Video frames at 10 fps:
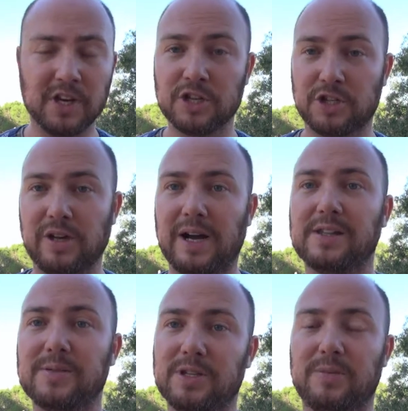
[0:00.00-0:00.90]
So your
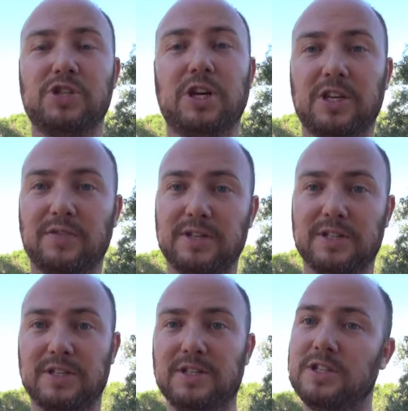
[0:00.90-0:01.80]
ultimate objective
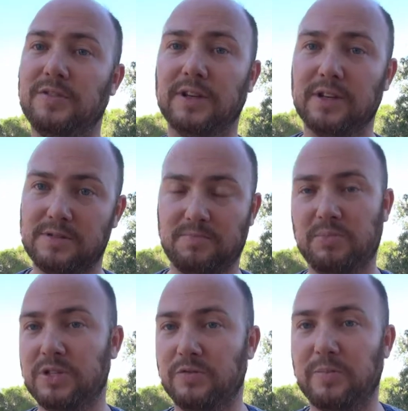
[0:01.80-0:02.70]
is the certificate,
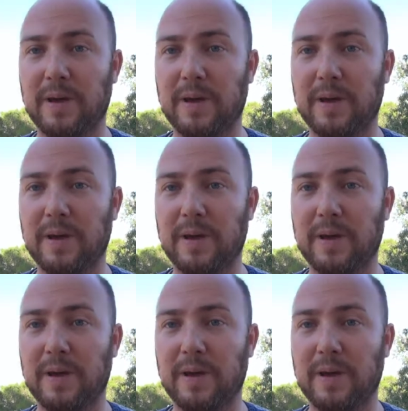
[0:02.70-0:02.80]
piece of